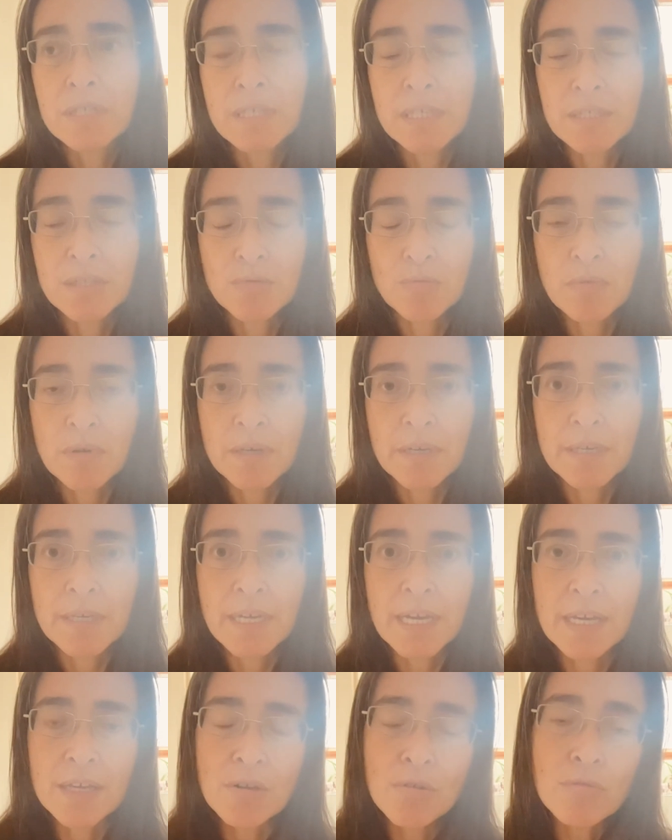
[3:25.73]
That's why
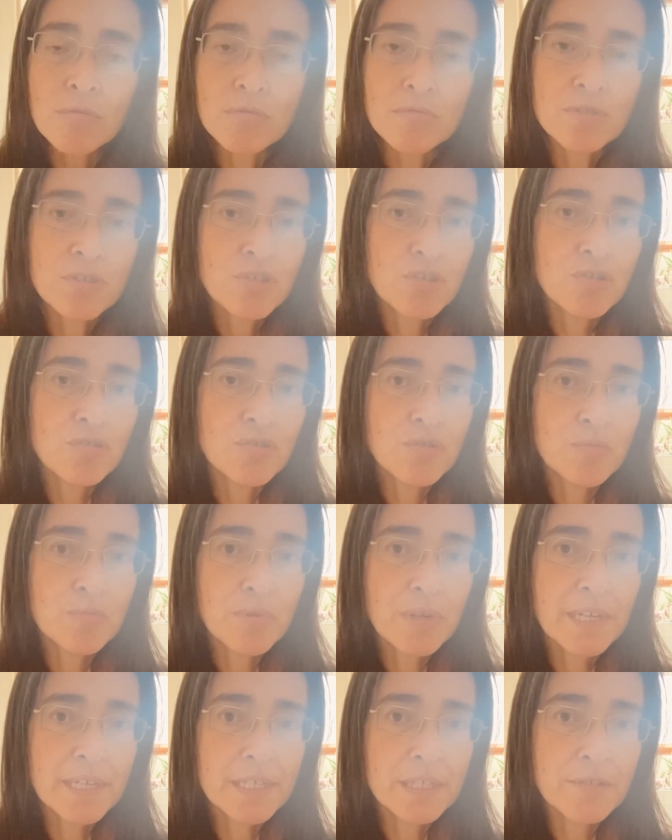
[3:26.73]
I always choose
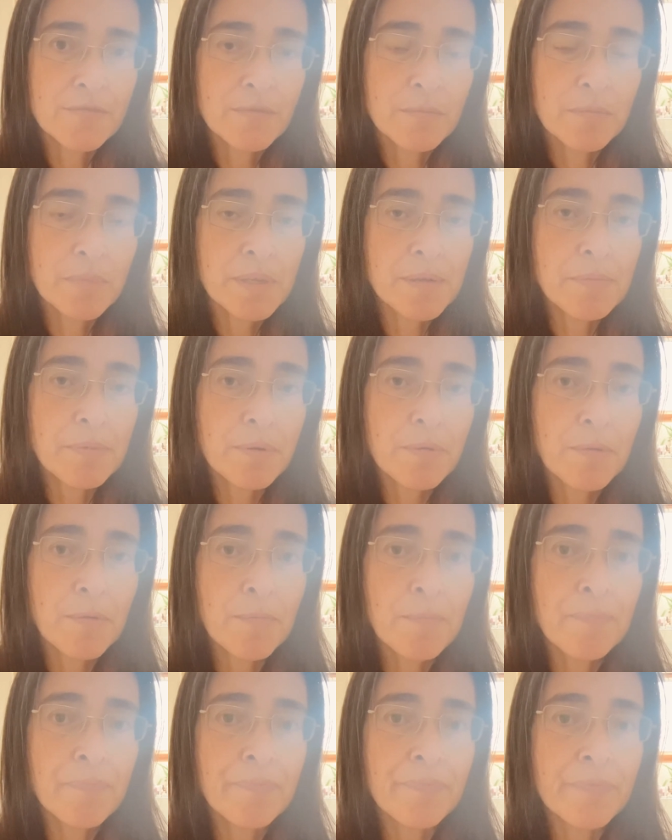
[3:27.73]
brands from
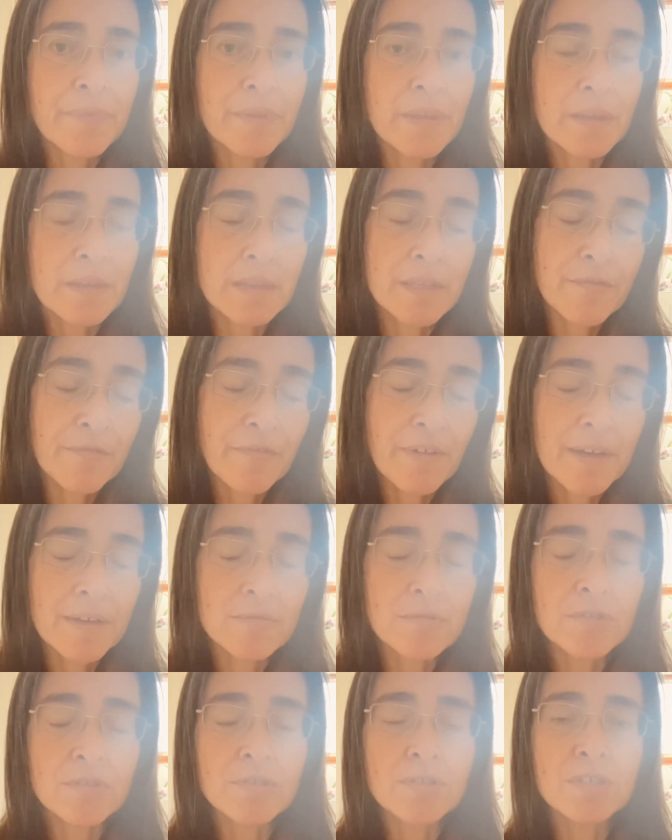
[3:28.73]
people that the
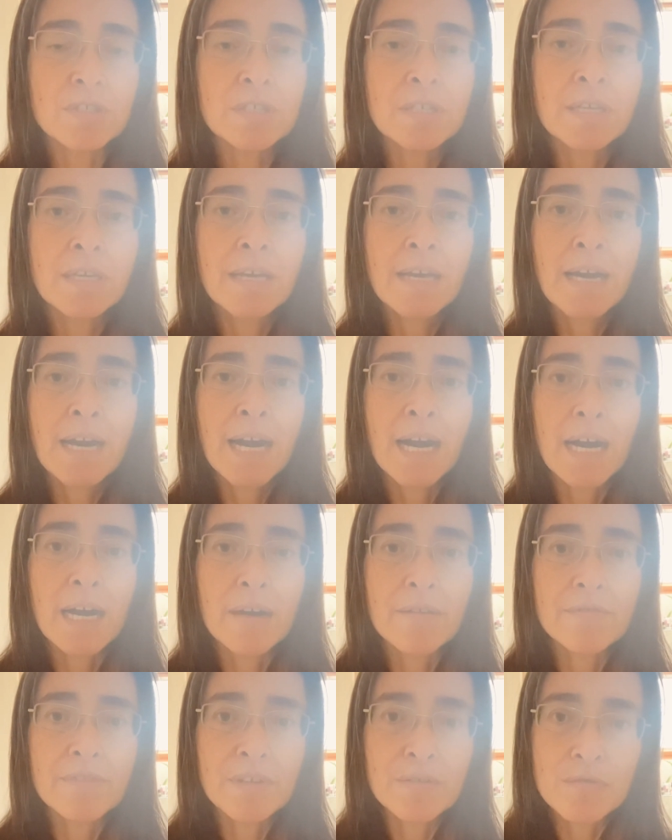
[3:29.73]
founders
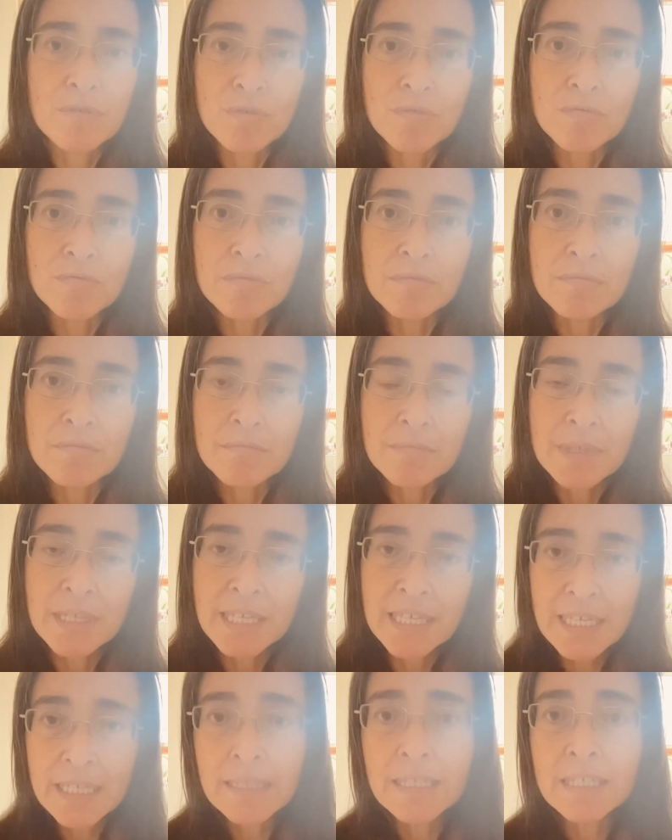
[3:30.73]
have their own
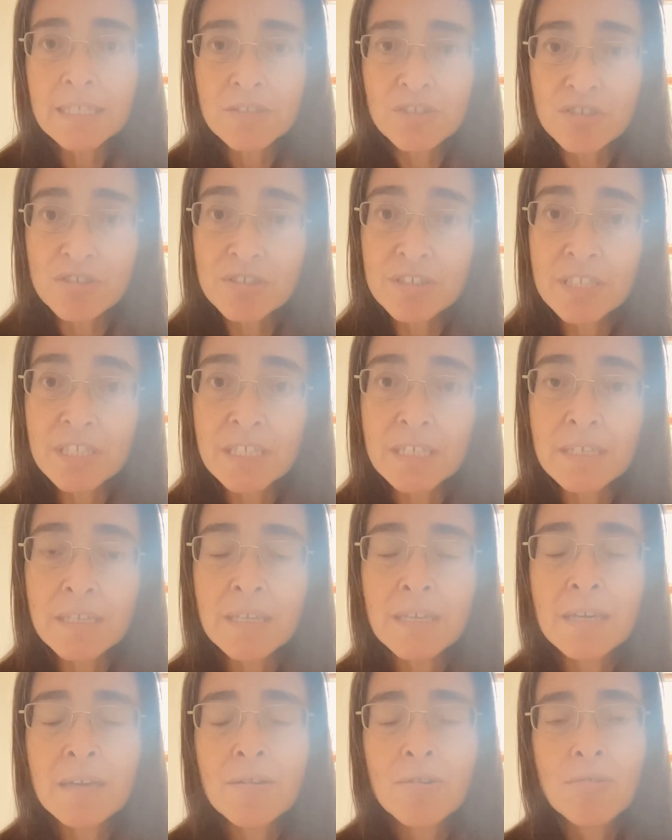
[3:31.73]
healing journey
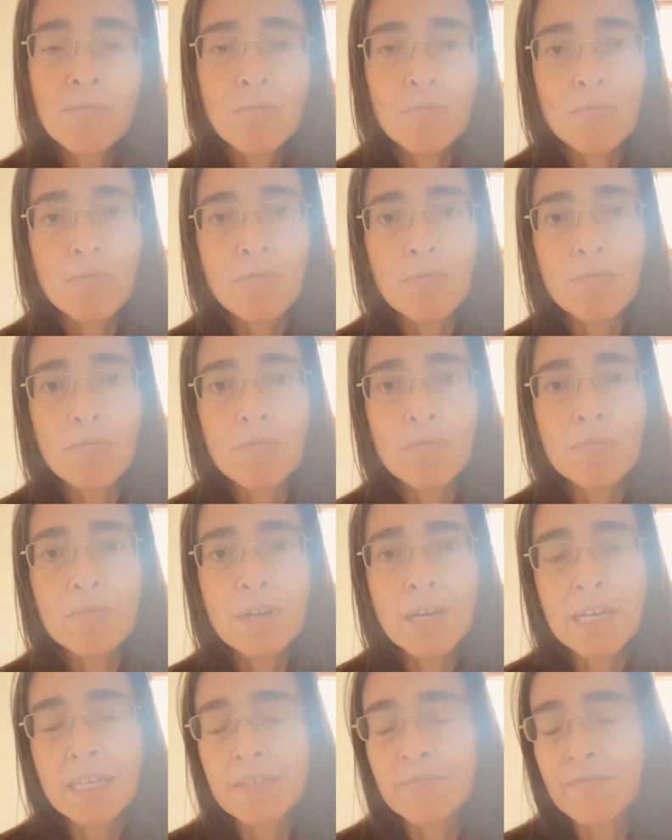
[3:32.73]
or
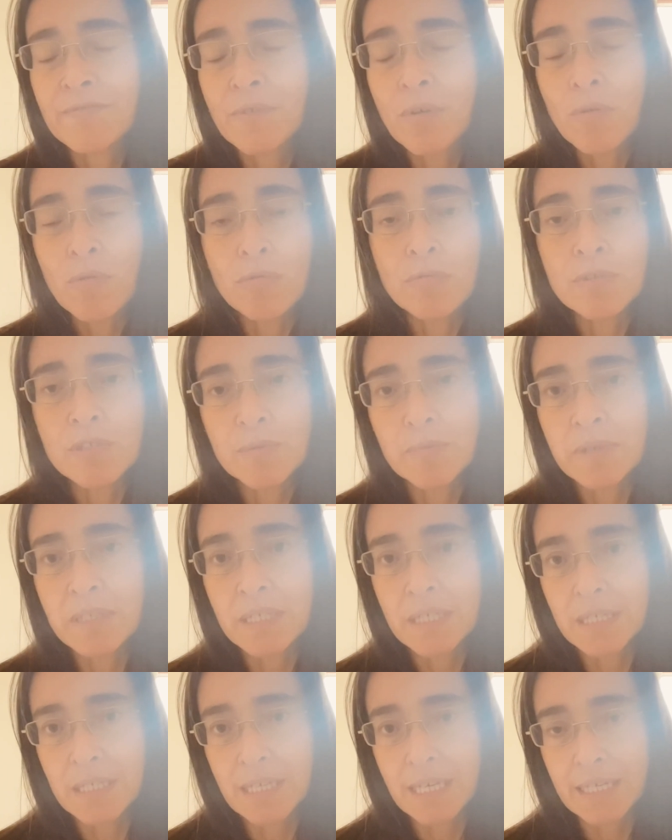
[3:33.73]
have always been
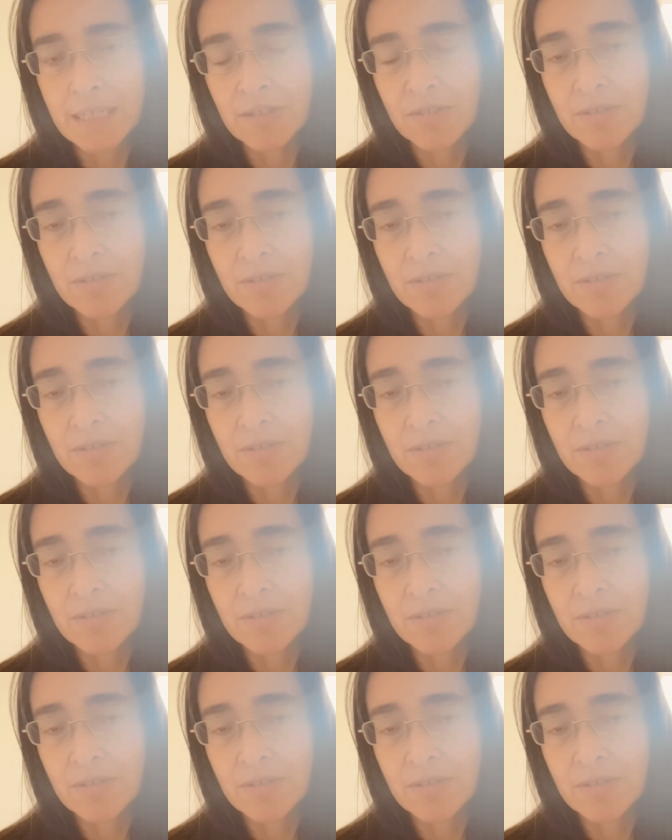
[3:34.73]
connect,